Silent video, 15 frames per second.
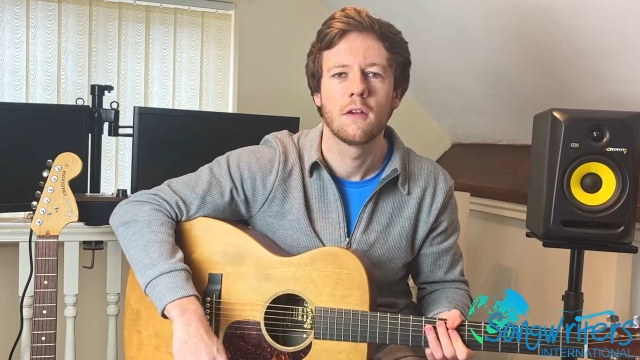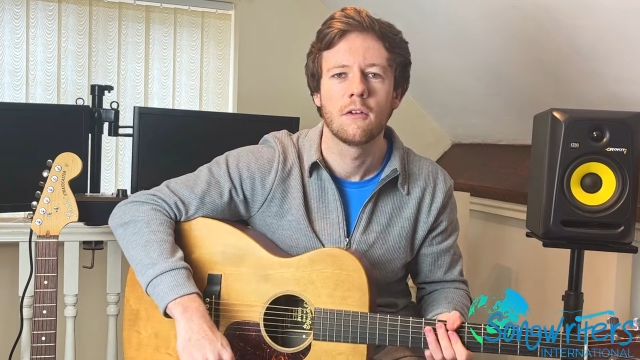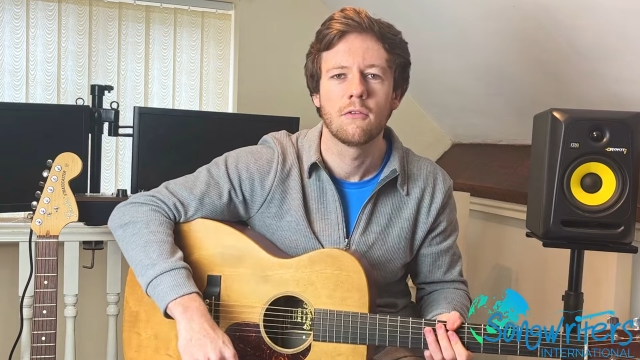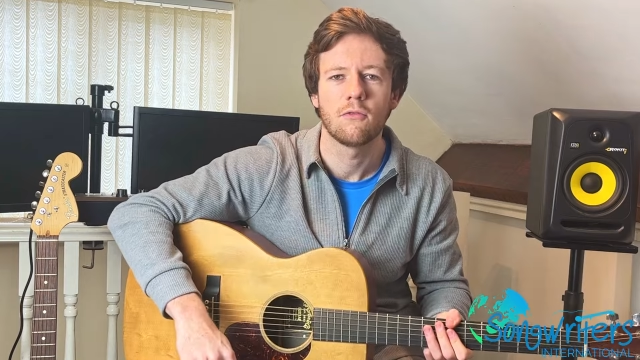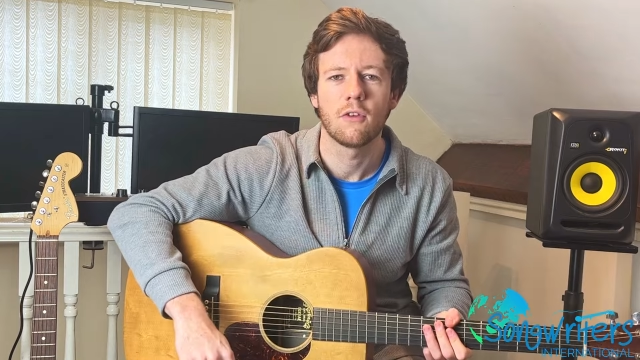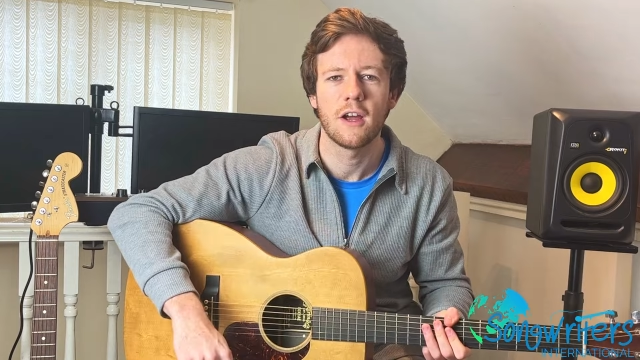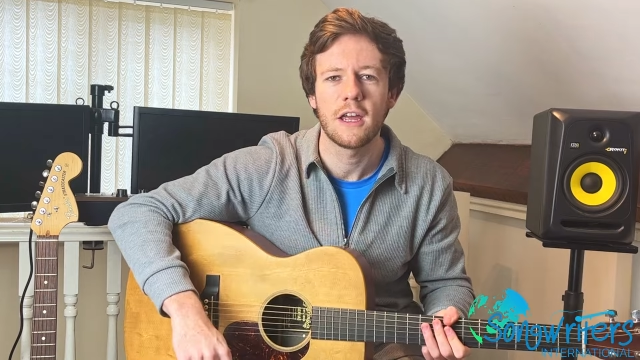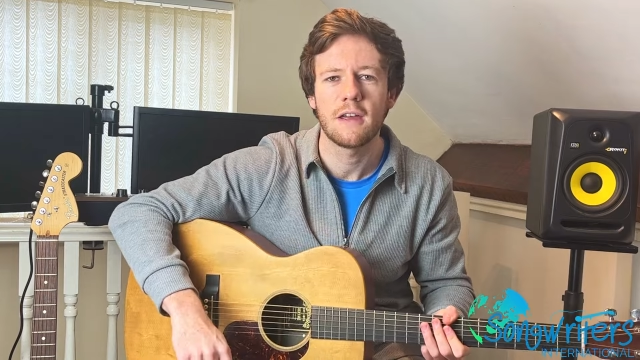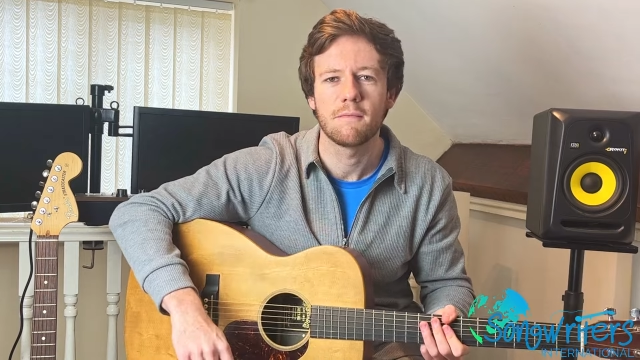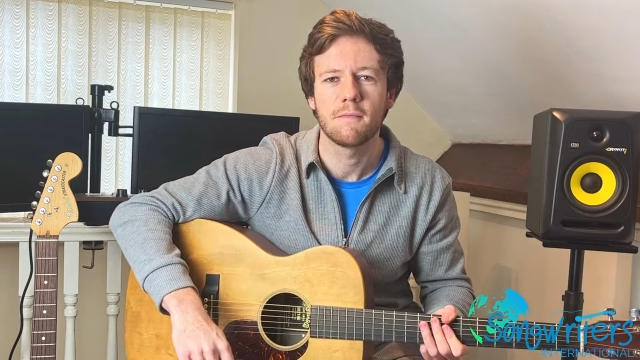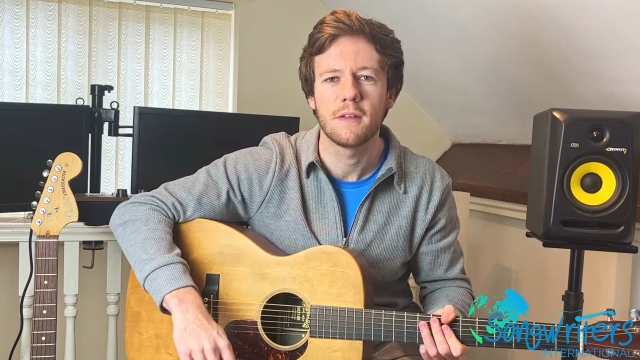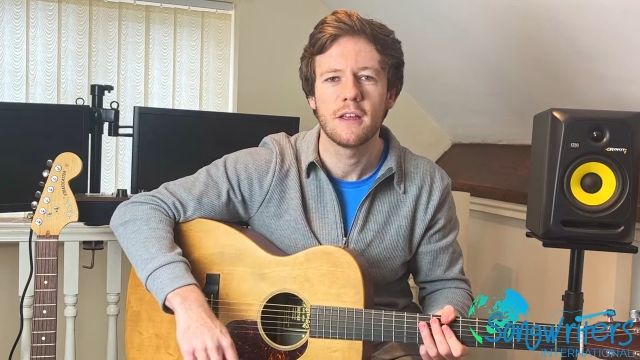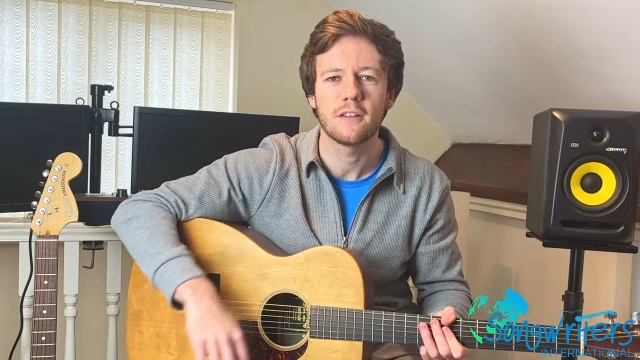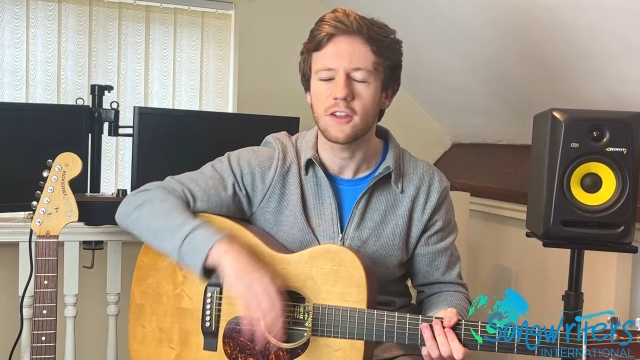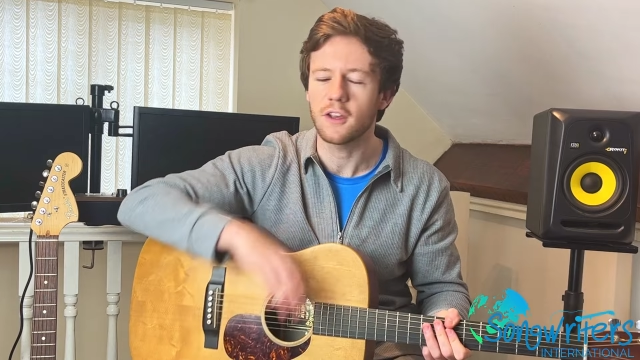Right?
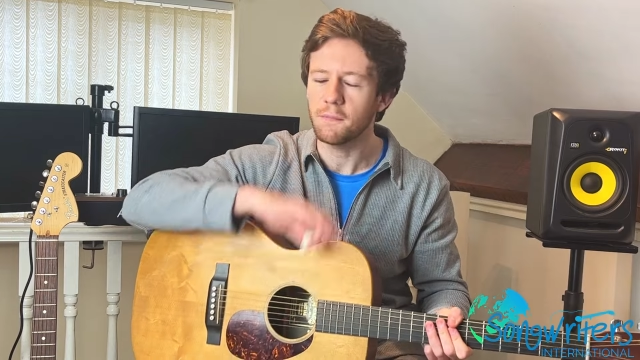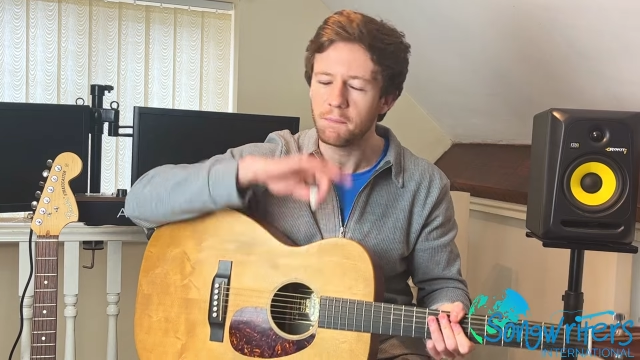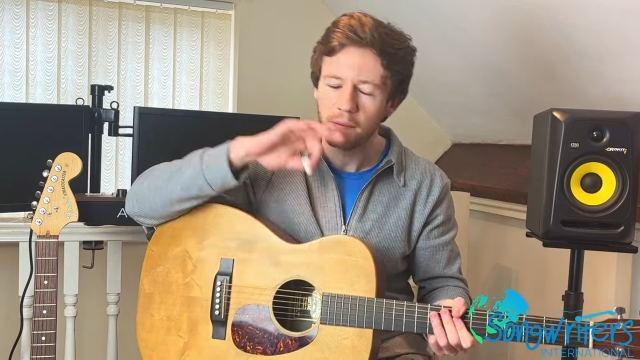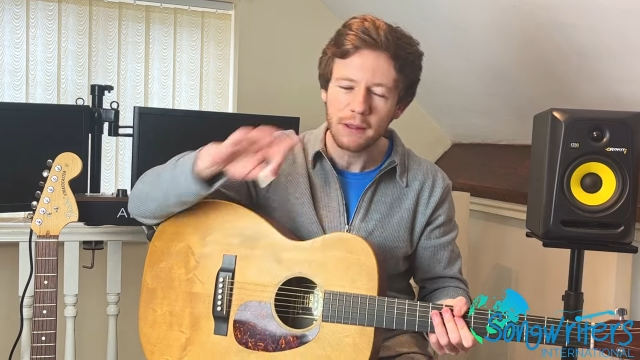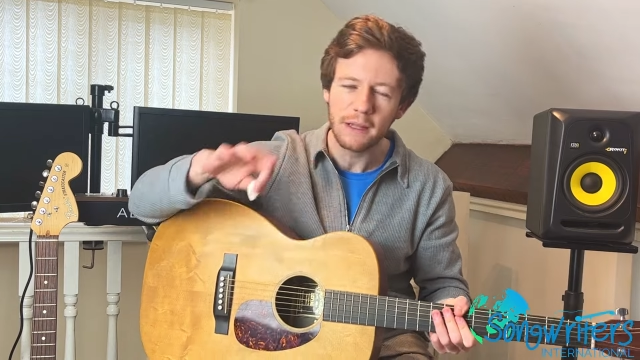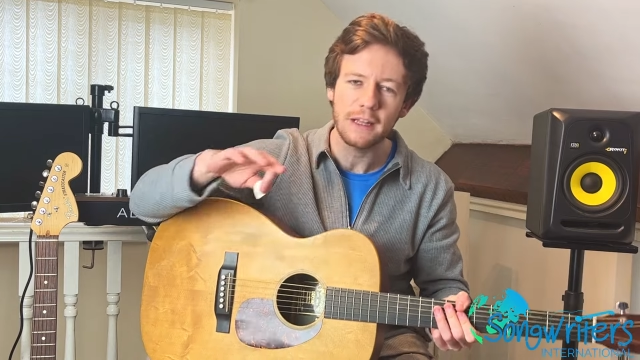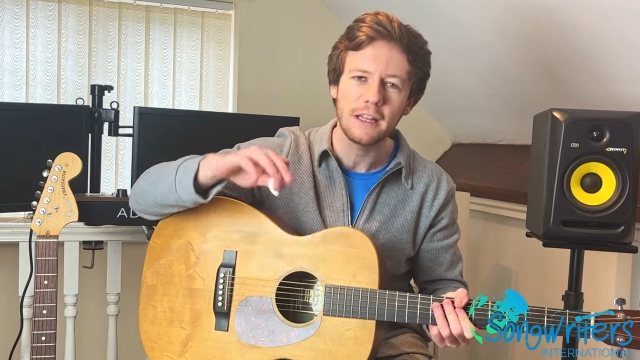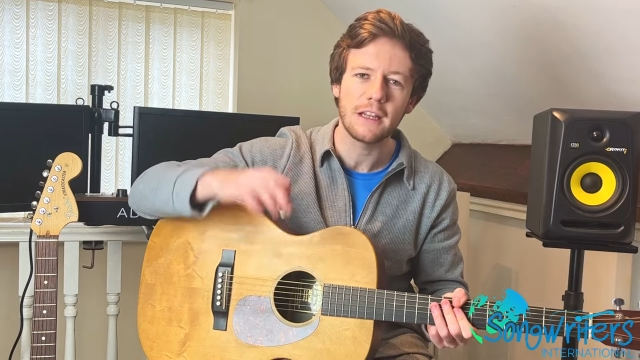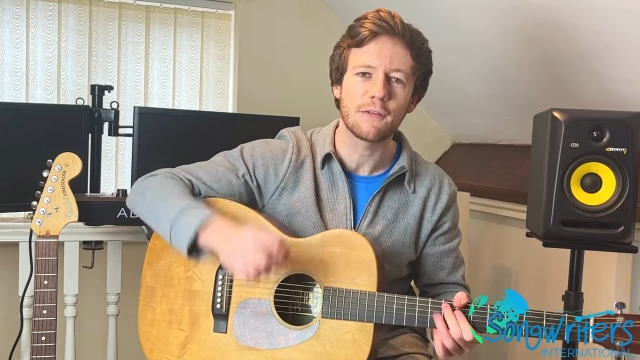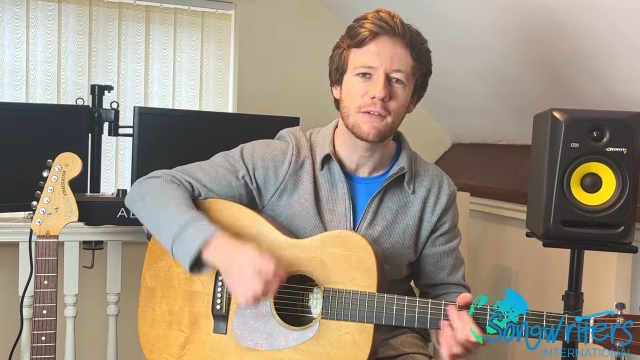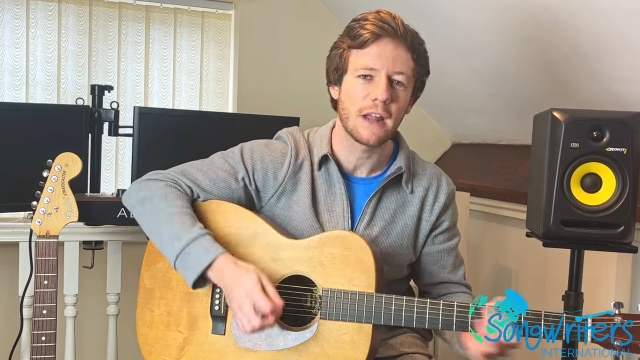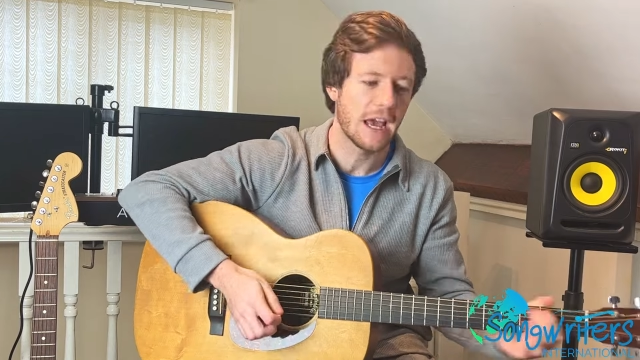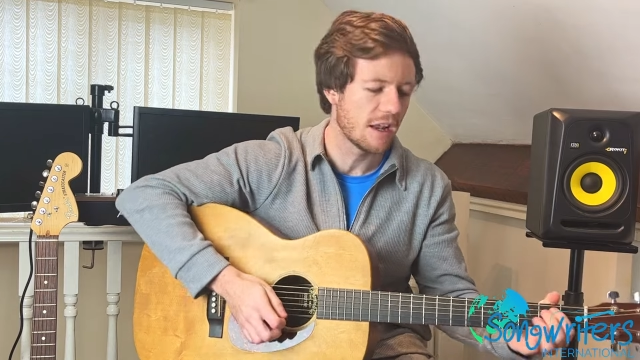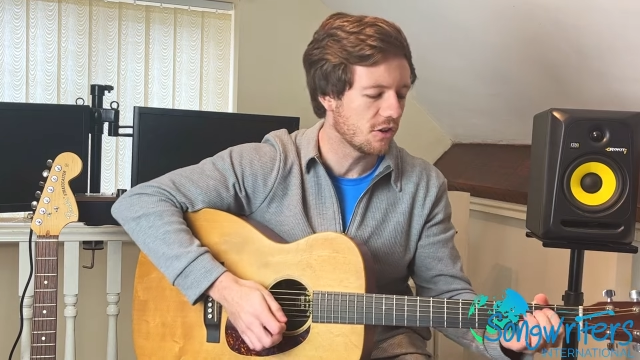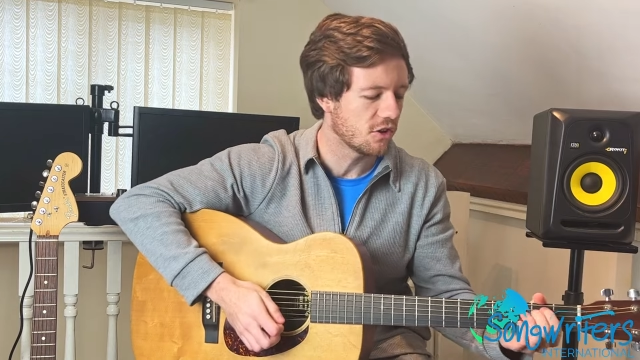Completely different
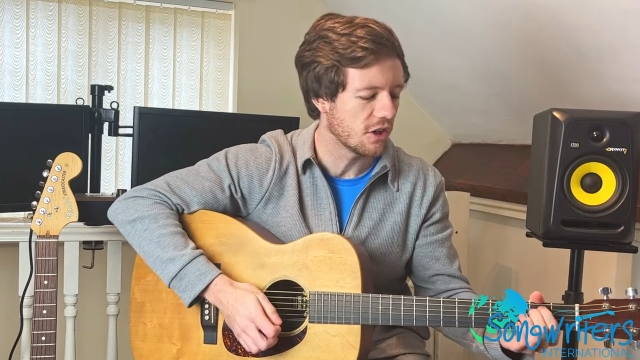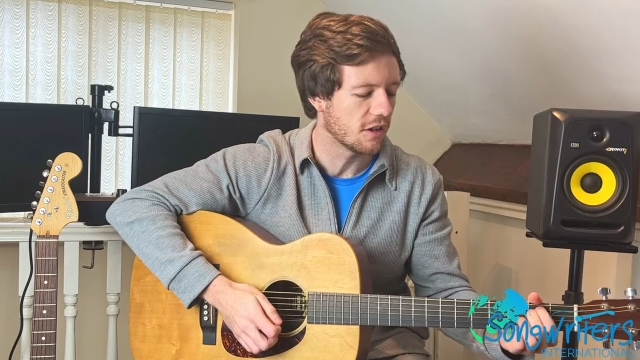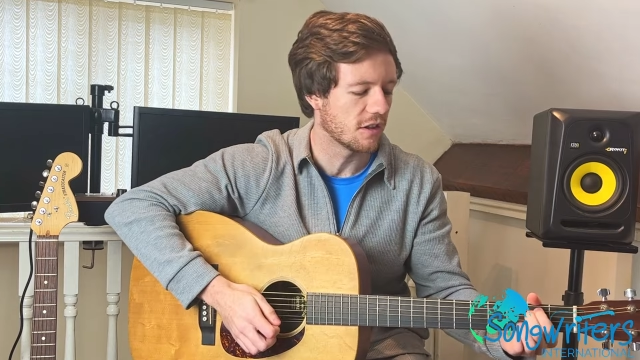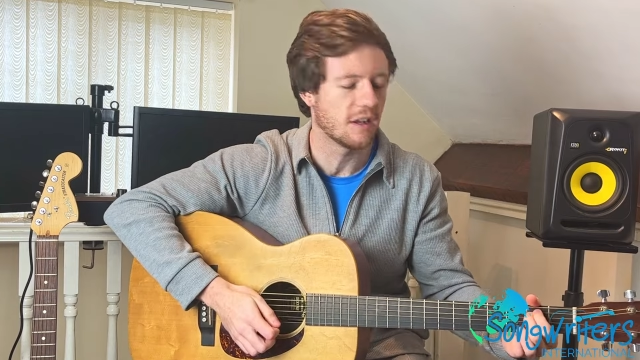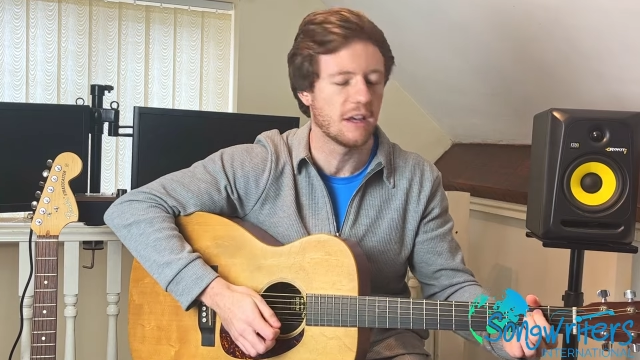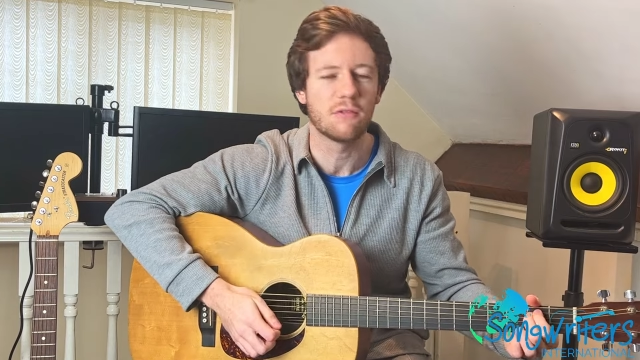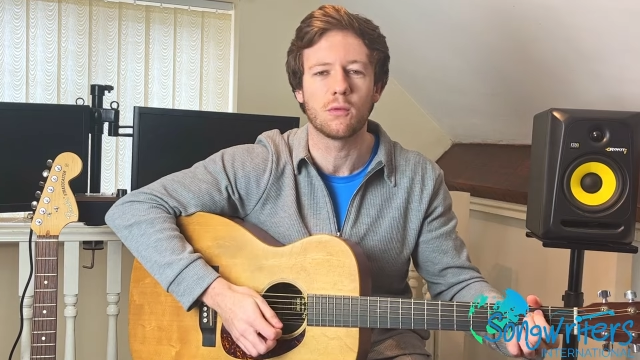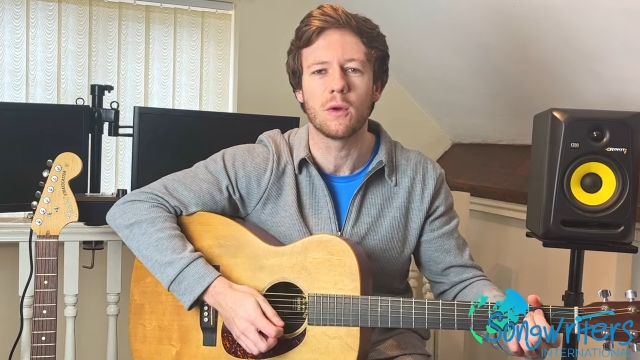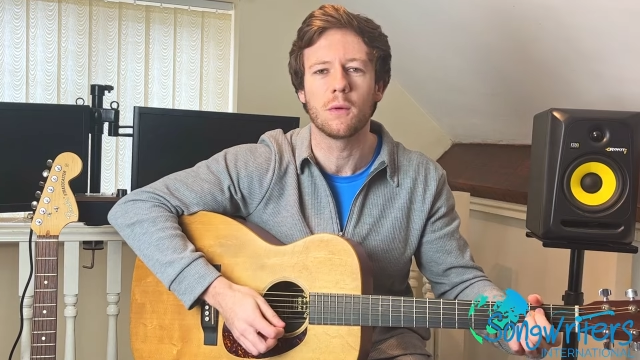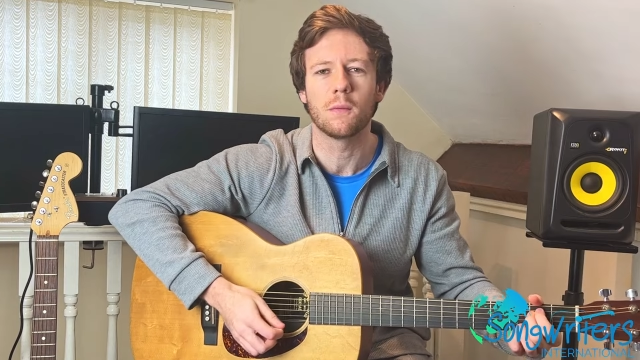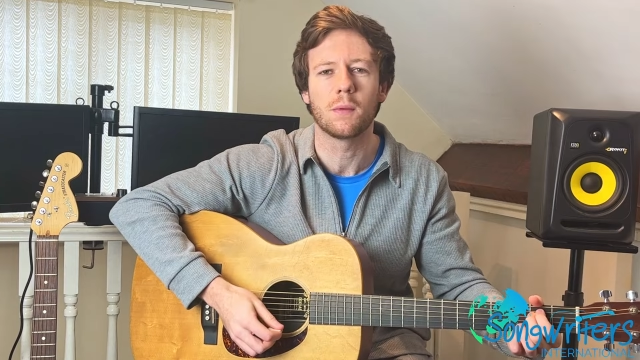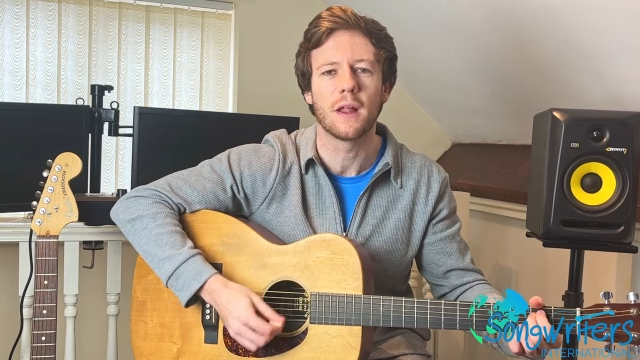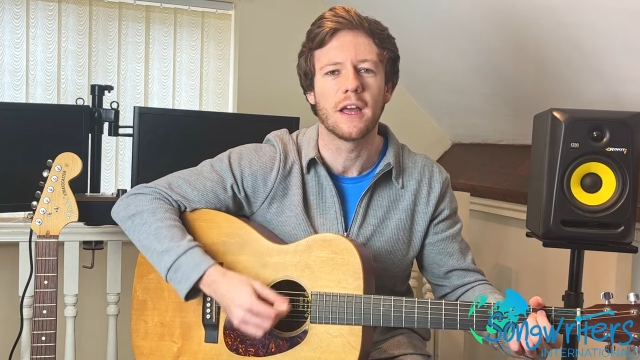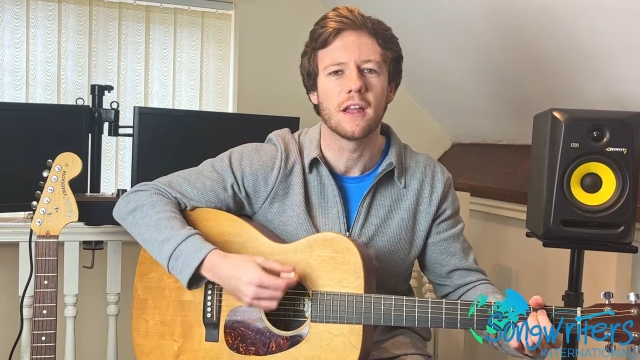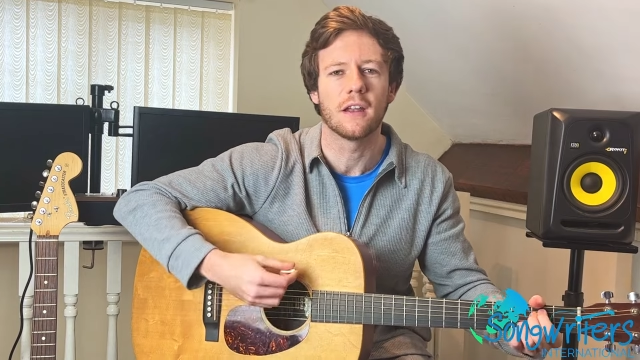energy than if we were
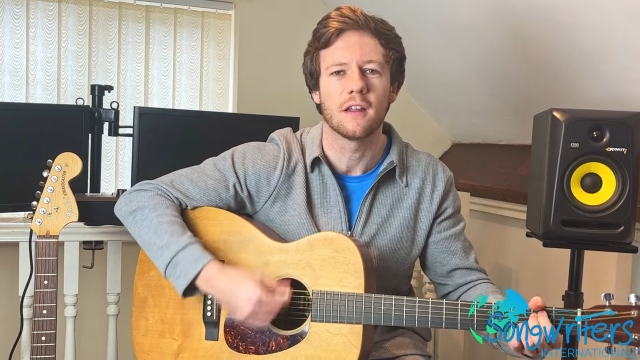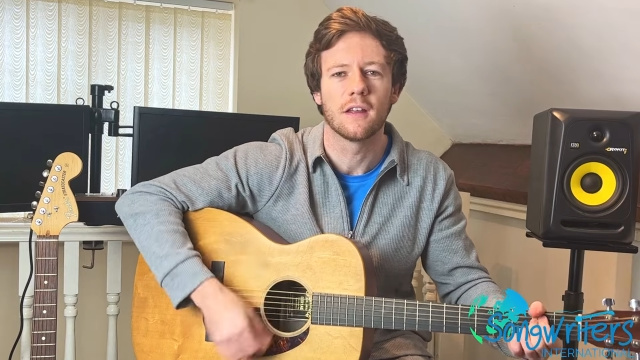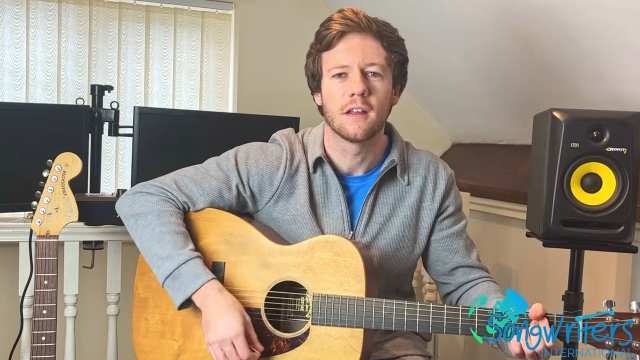playing.